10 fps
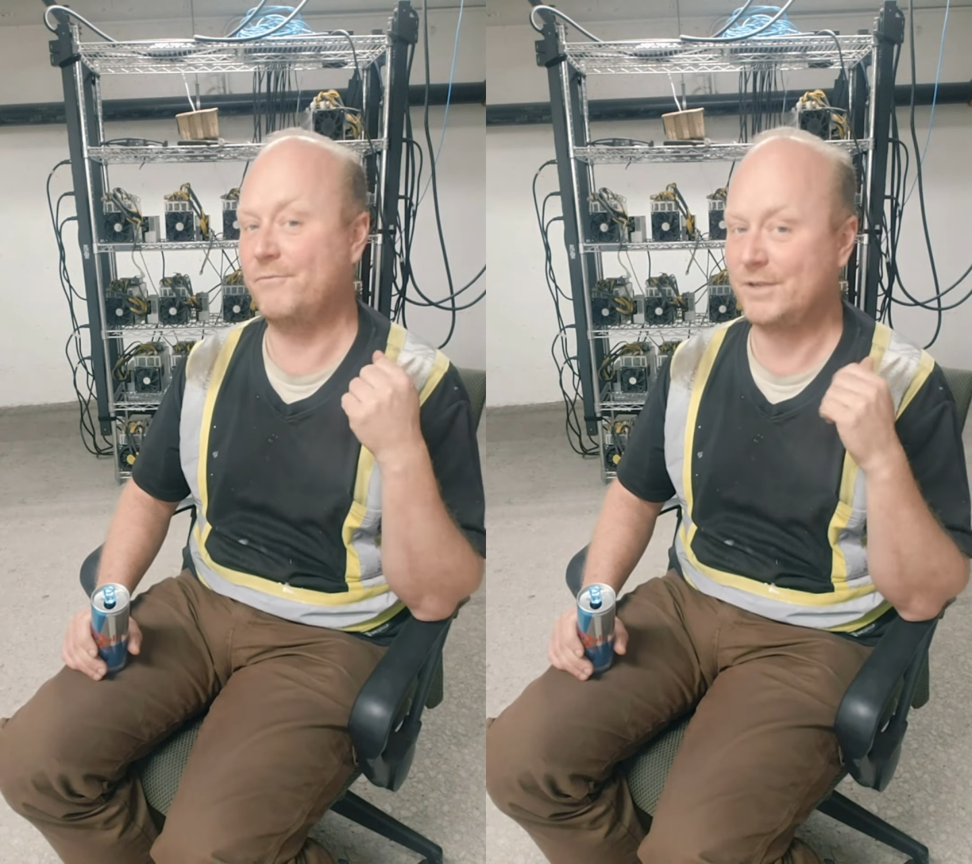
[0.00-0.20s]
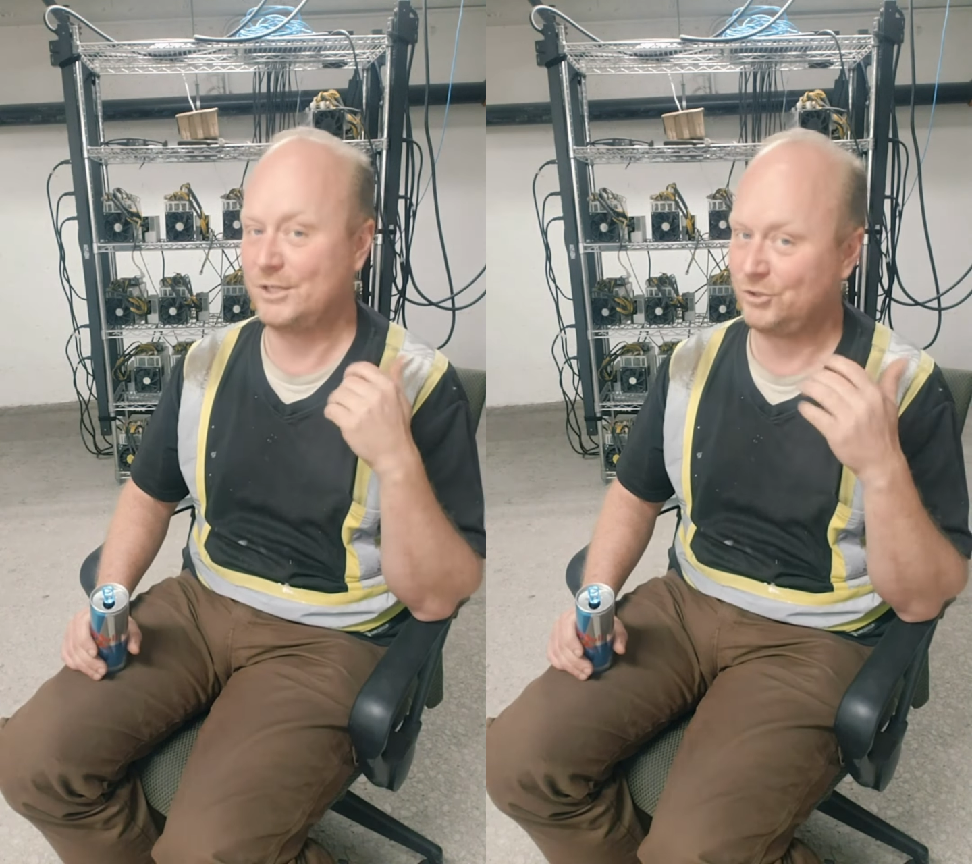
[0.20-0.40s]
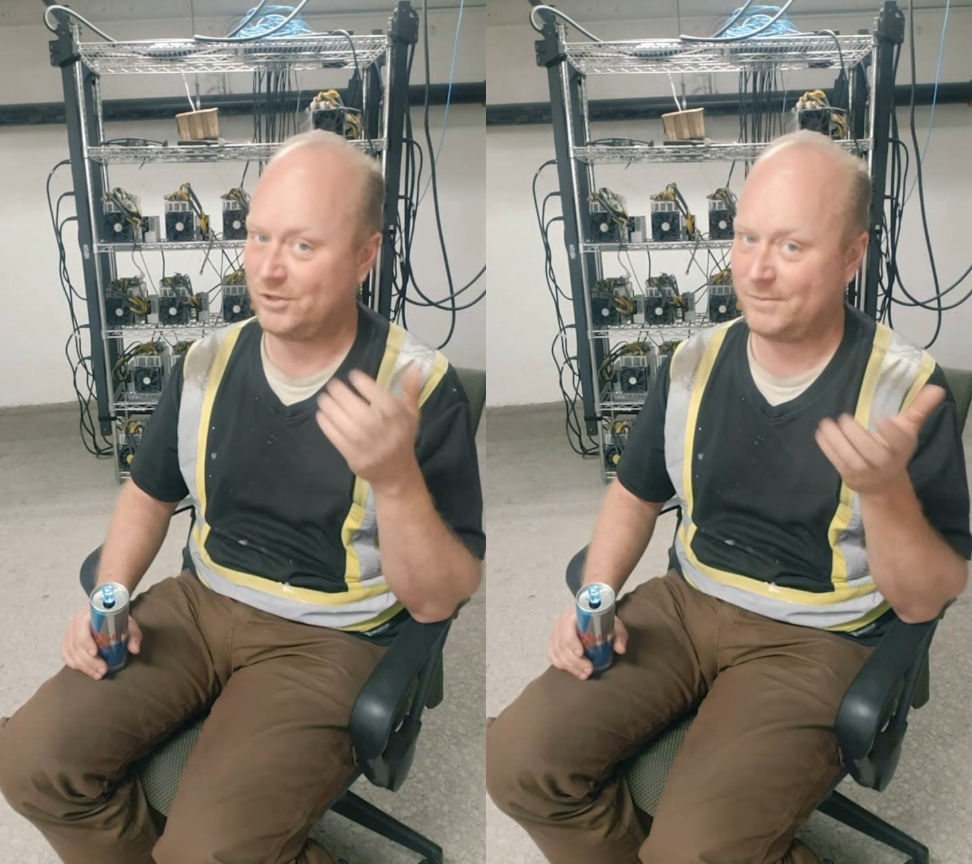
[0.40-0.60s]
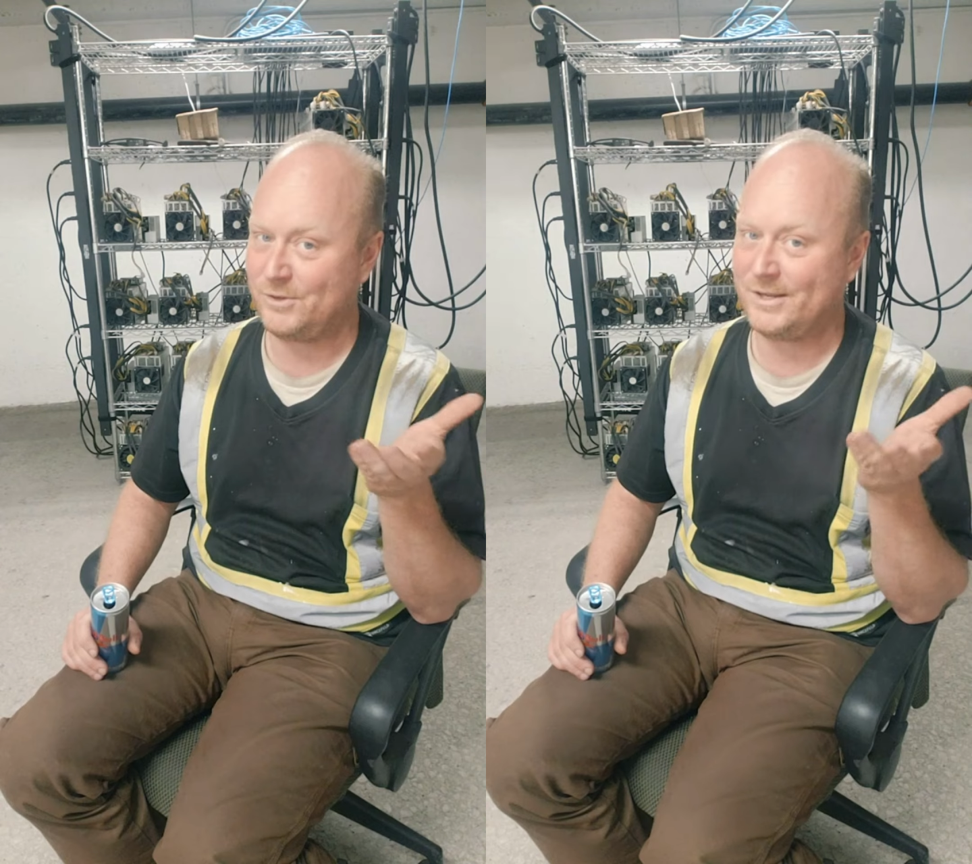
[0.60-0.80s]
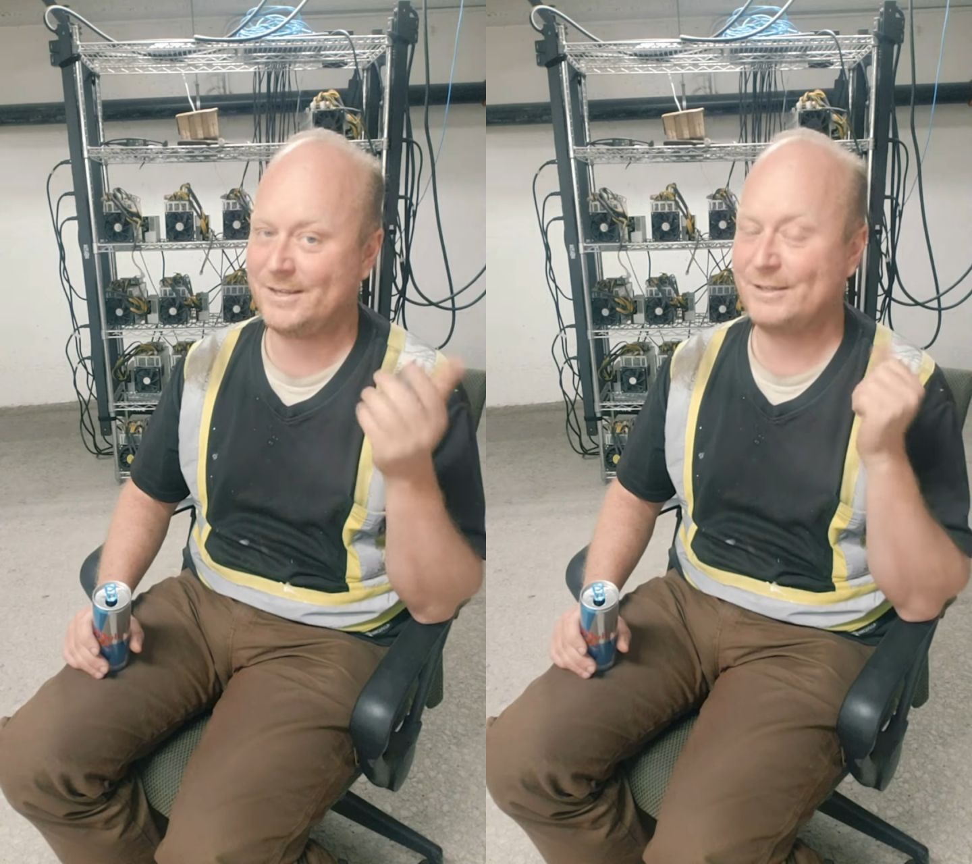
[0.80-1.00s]

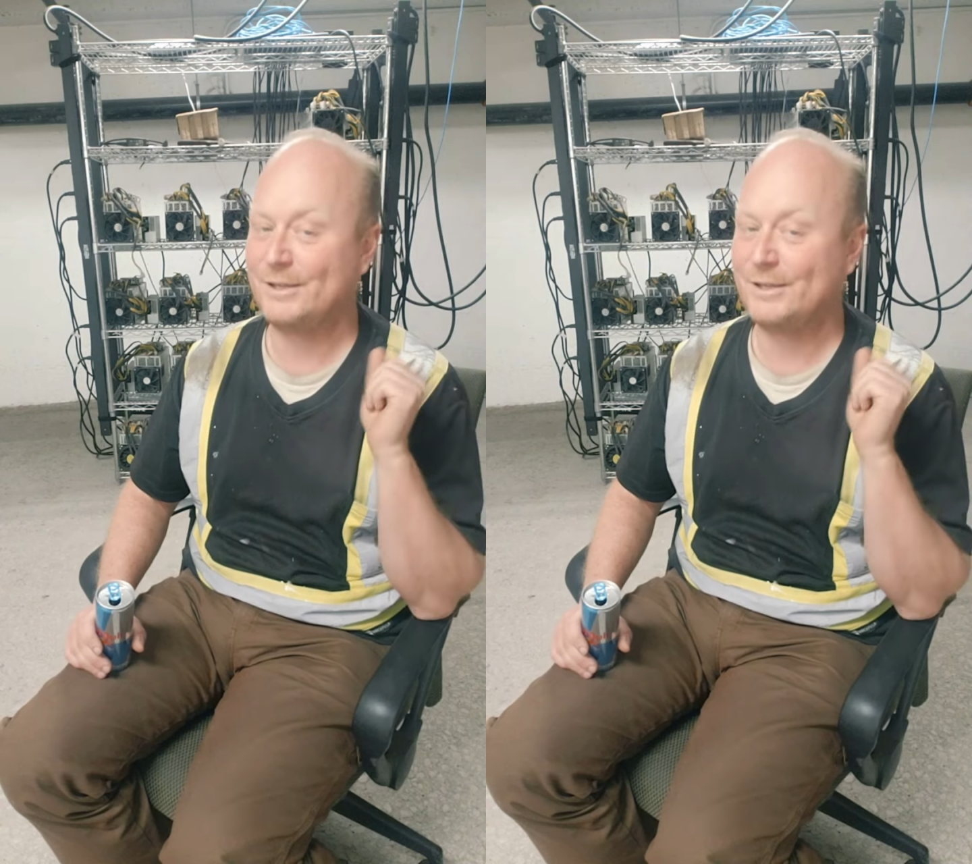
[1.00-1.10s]
contributed